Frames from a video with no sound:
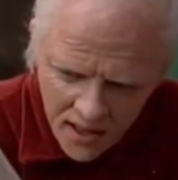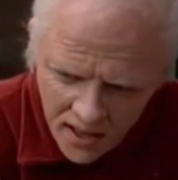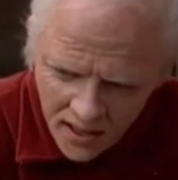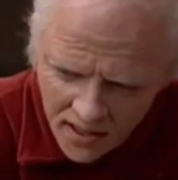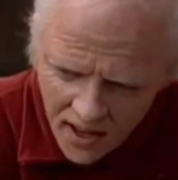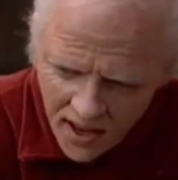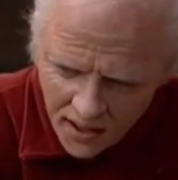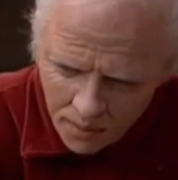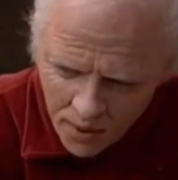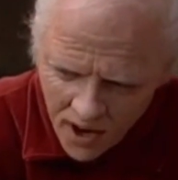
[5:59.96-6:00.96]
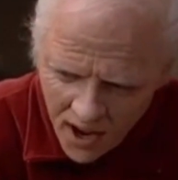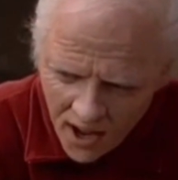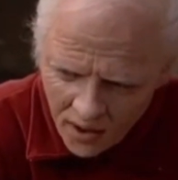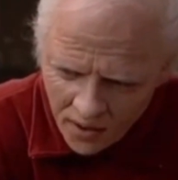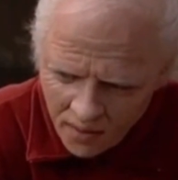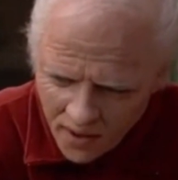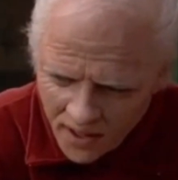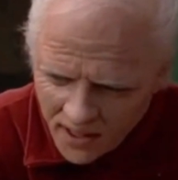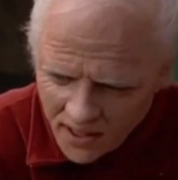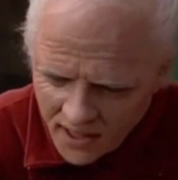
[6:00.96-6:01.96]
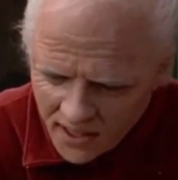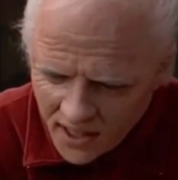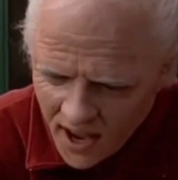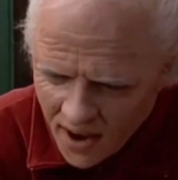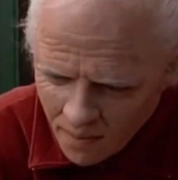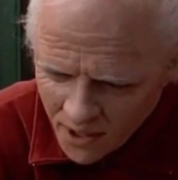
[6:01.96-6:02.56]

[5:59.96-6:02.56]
the Super Bowl MVP, we'd be